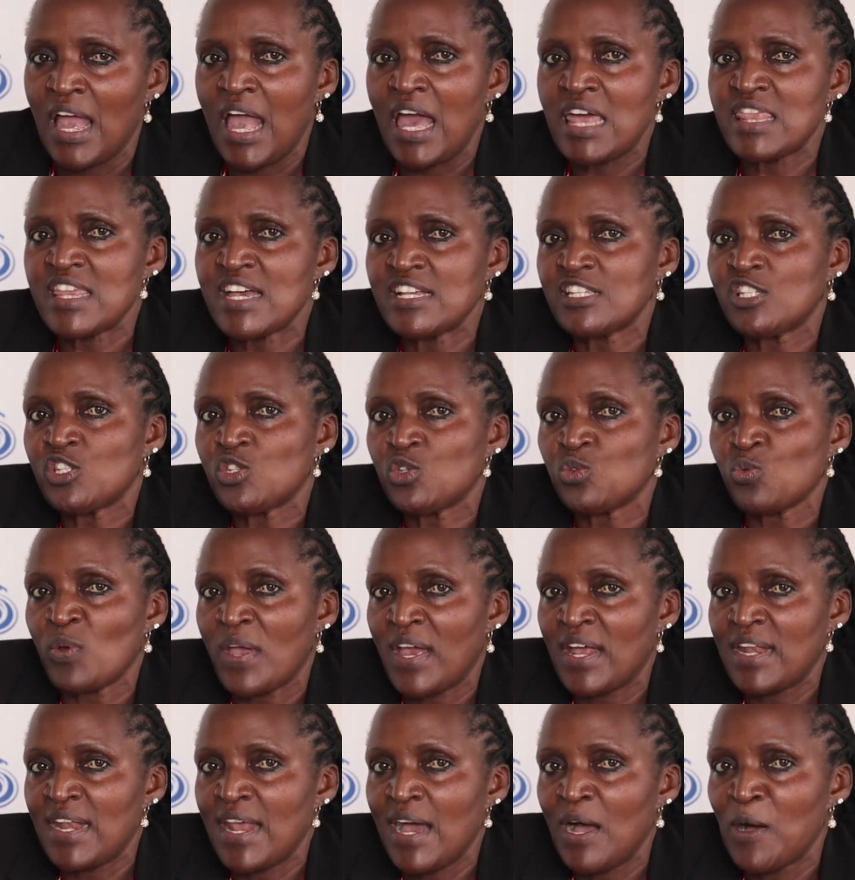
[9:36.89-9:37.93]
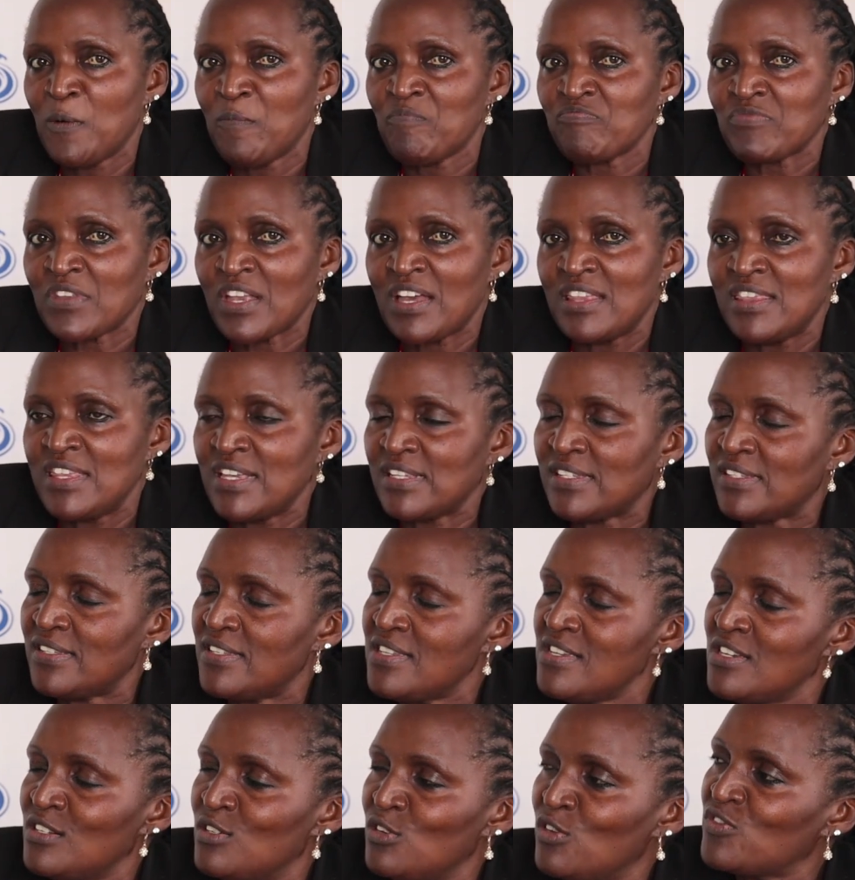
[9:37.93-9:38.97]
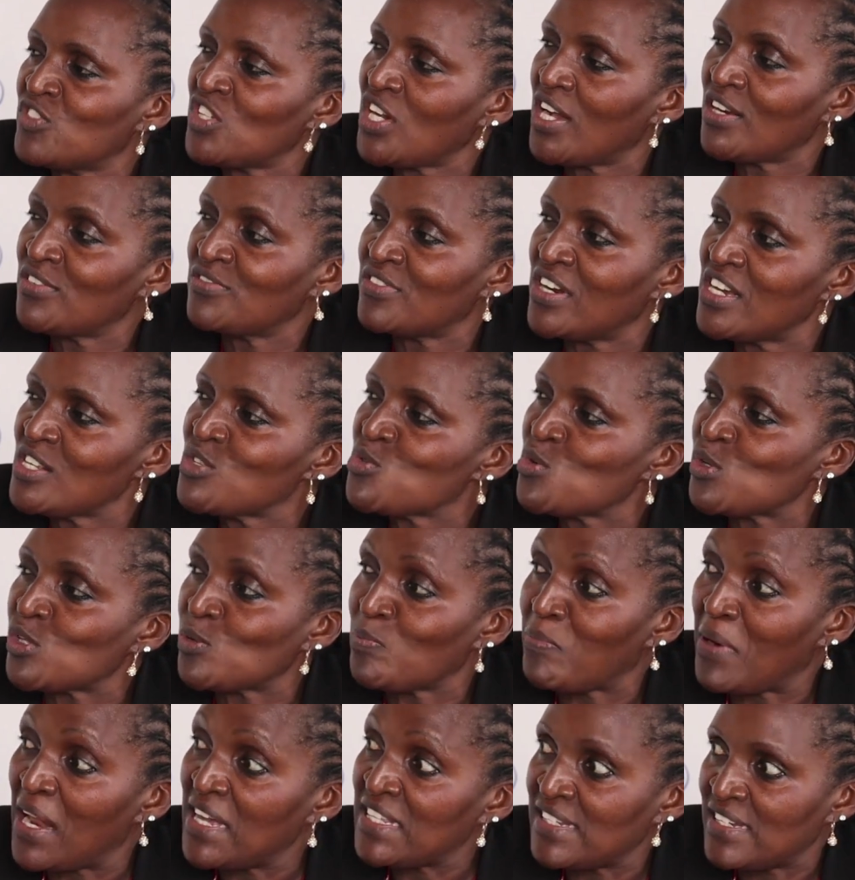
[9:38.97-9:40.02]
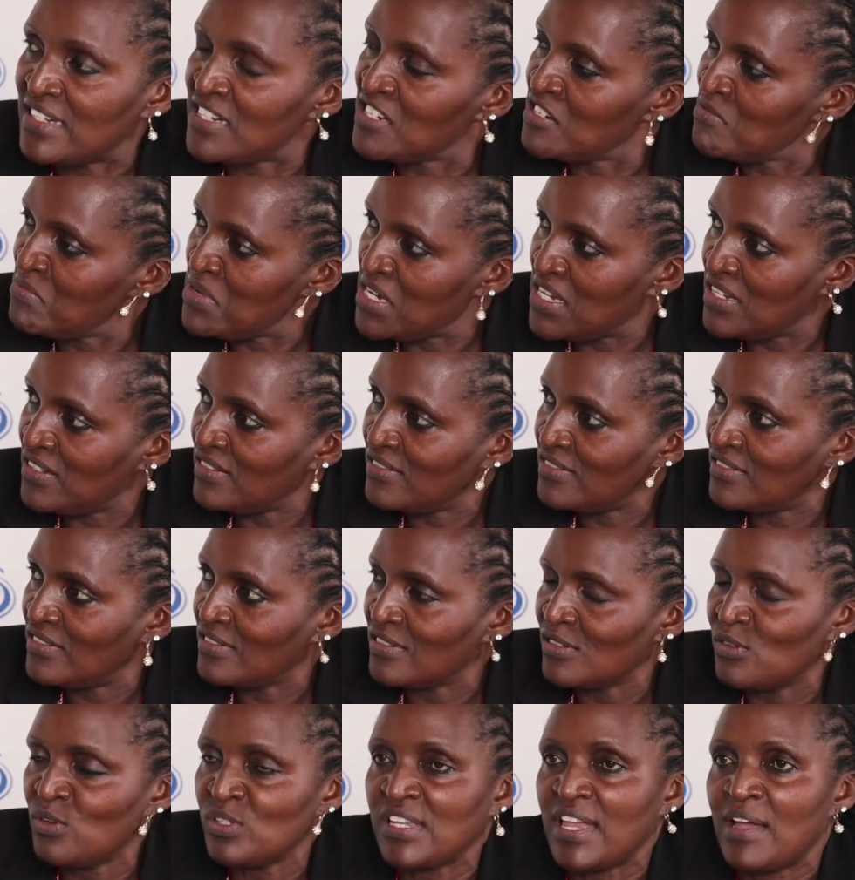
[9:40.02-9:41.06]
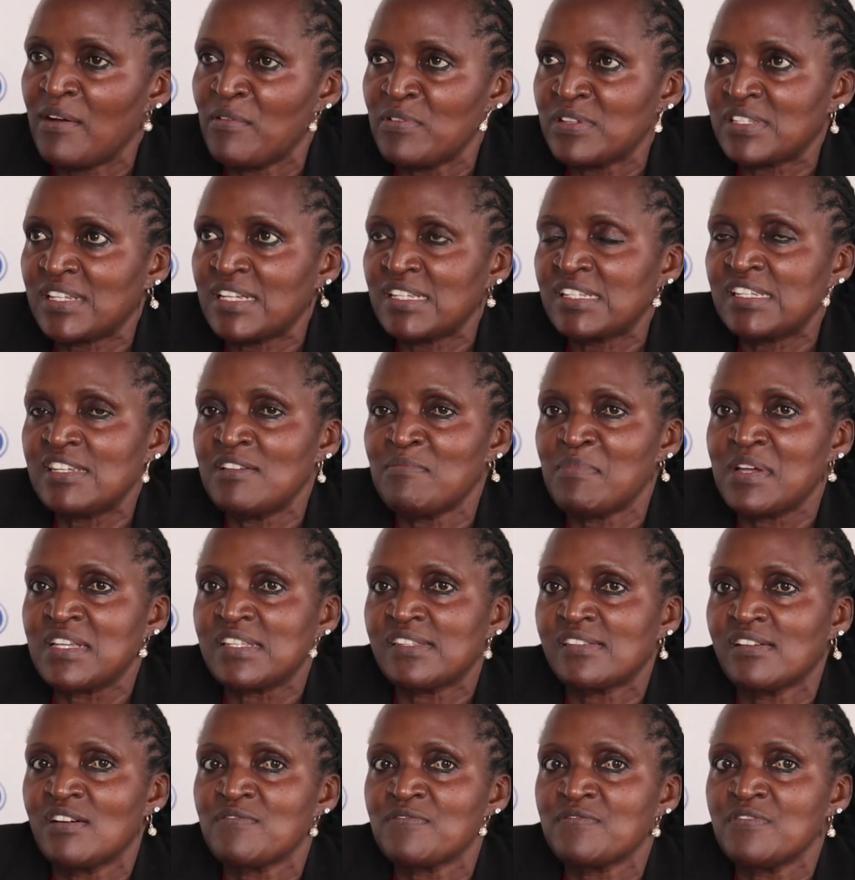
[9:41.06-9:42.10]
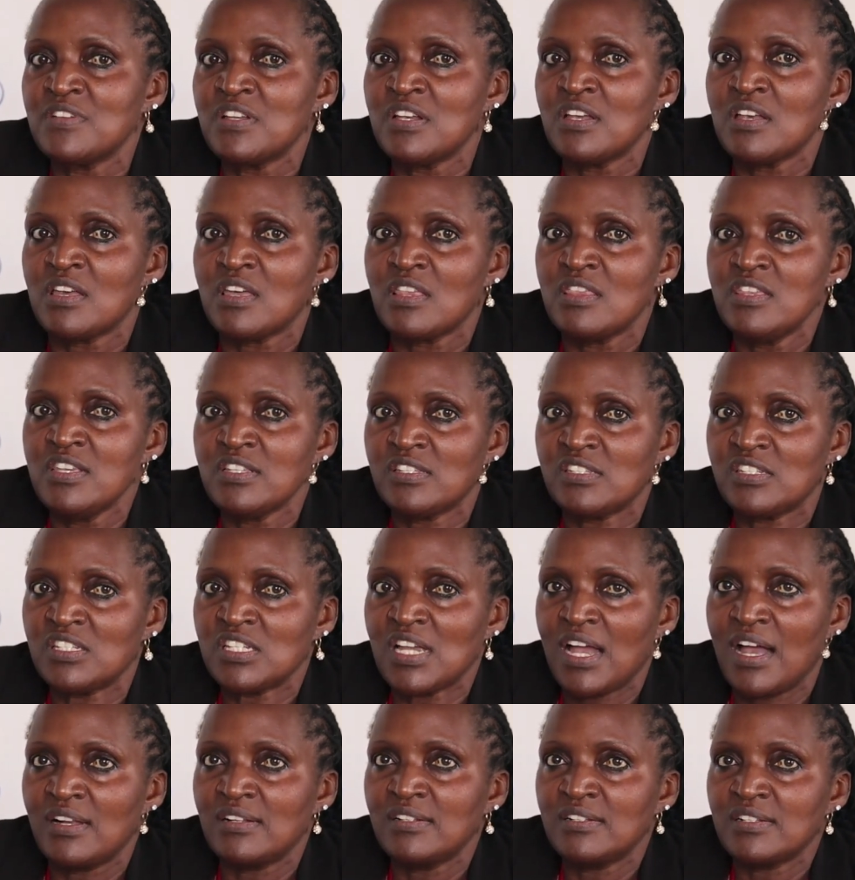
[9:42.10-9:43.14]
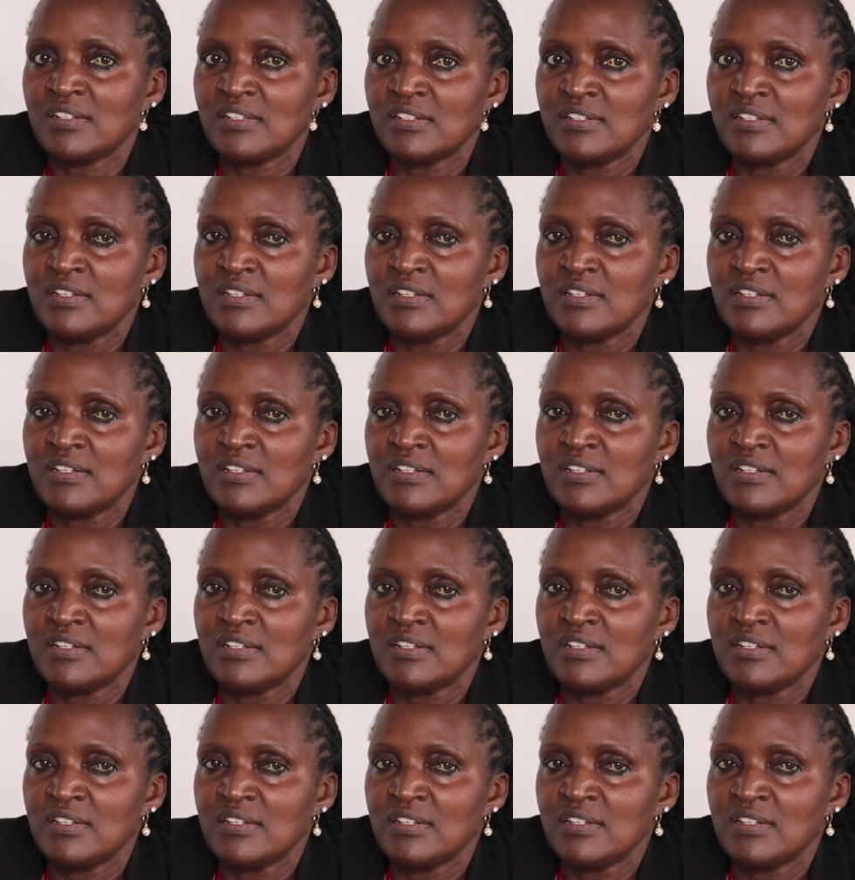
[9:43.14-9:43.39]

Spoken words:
And that's where now the seed of child right was planted in me. Because I was asking myself, this child